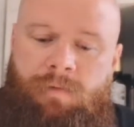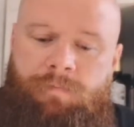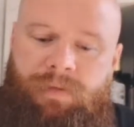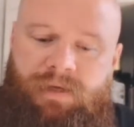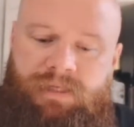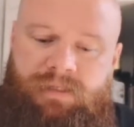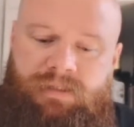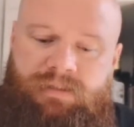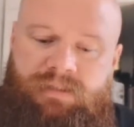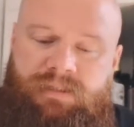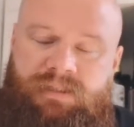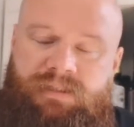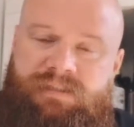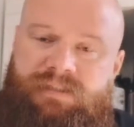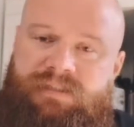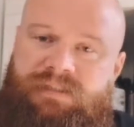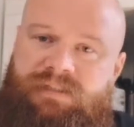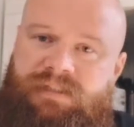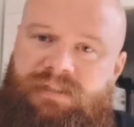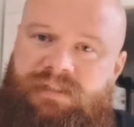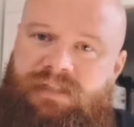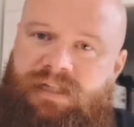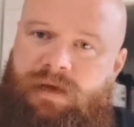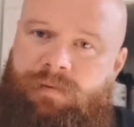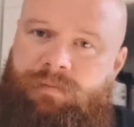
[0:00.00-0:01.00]
but this is
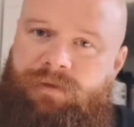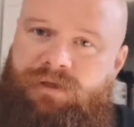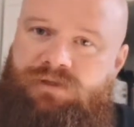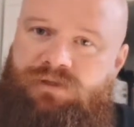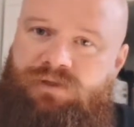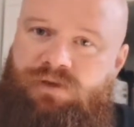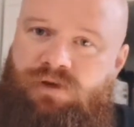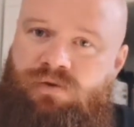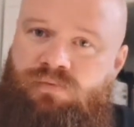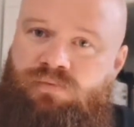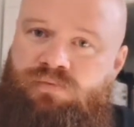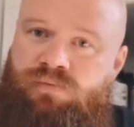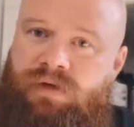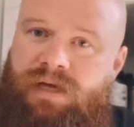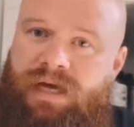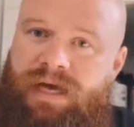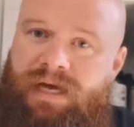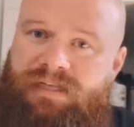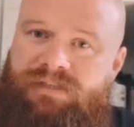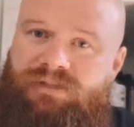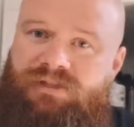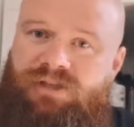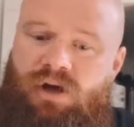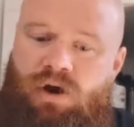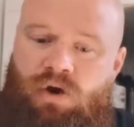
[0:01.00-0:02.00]
the Damoiseau
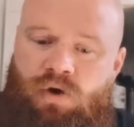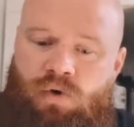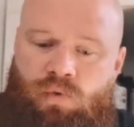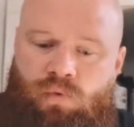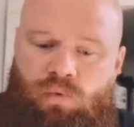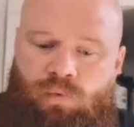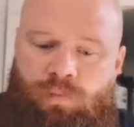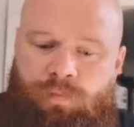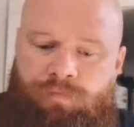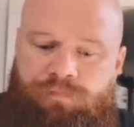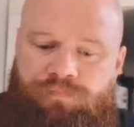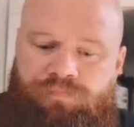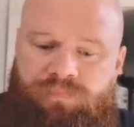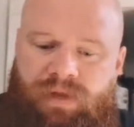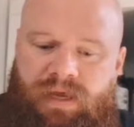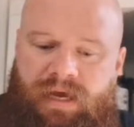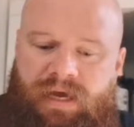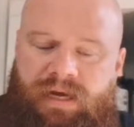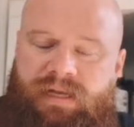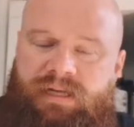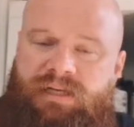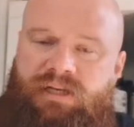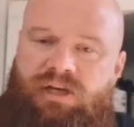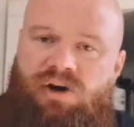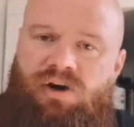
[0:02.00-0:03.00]
XO,
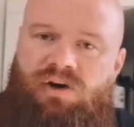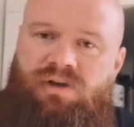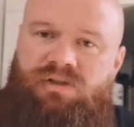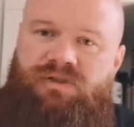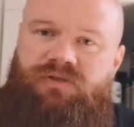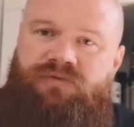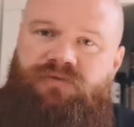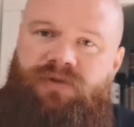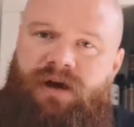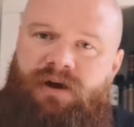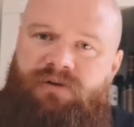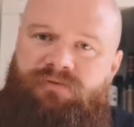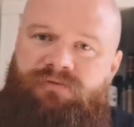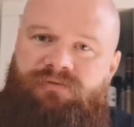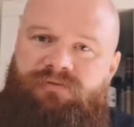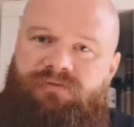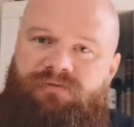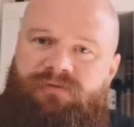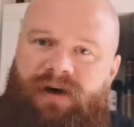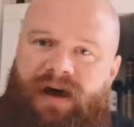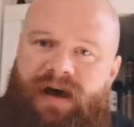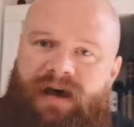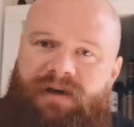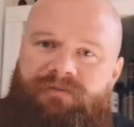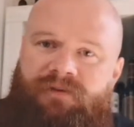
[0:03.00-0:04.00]
and it costs around
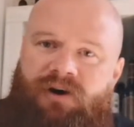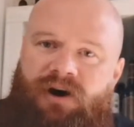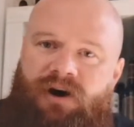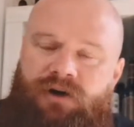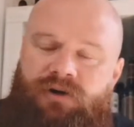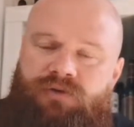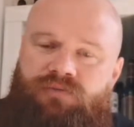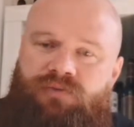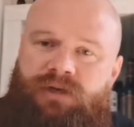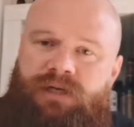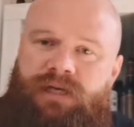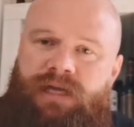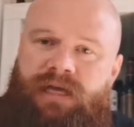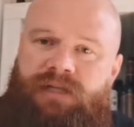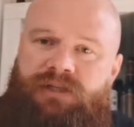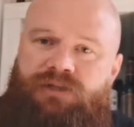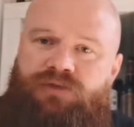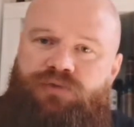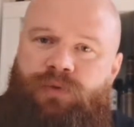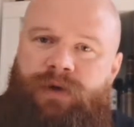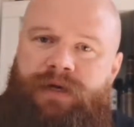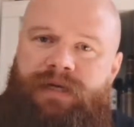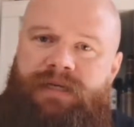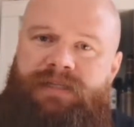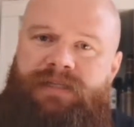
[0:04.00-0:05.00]

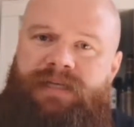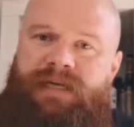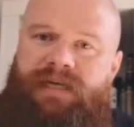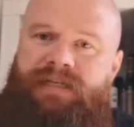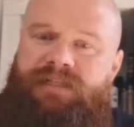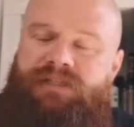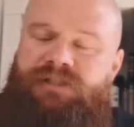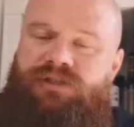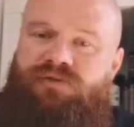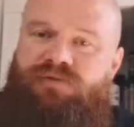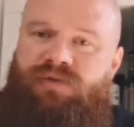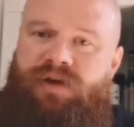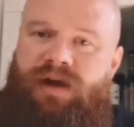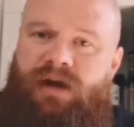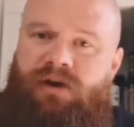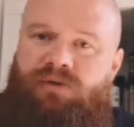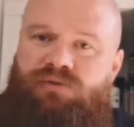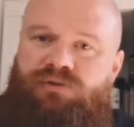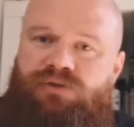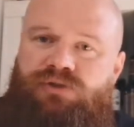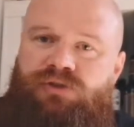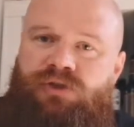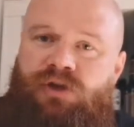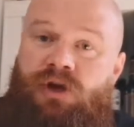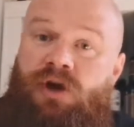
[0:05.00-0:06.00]
520 Danish
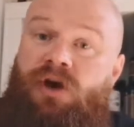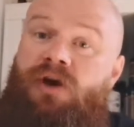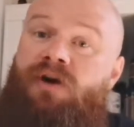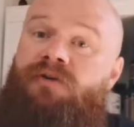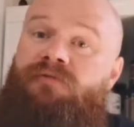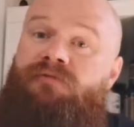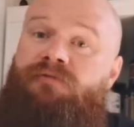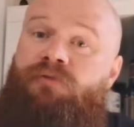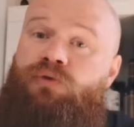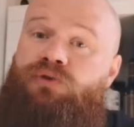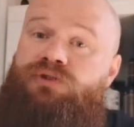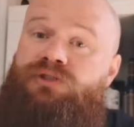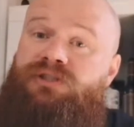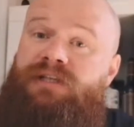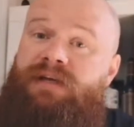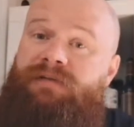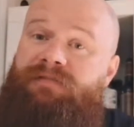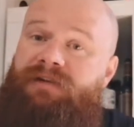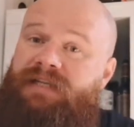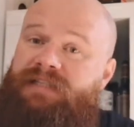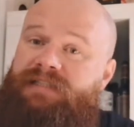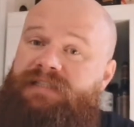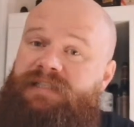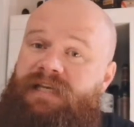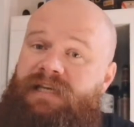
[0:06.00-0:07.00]
crowns for
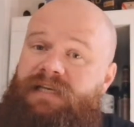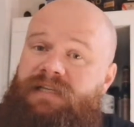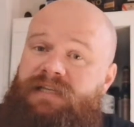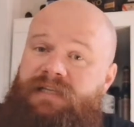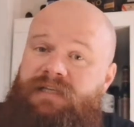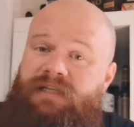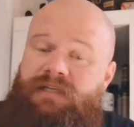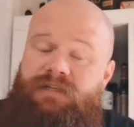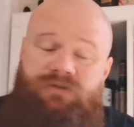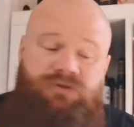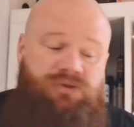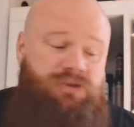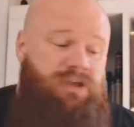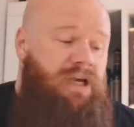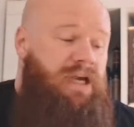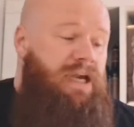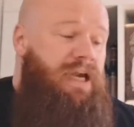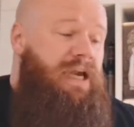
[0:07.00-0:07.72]
70 centiliters.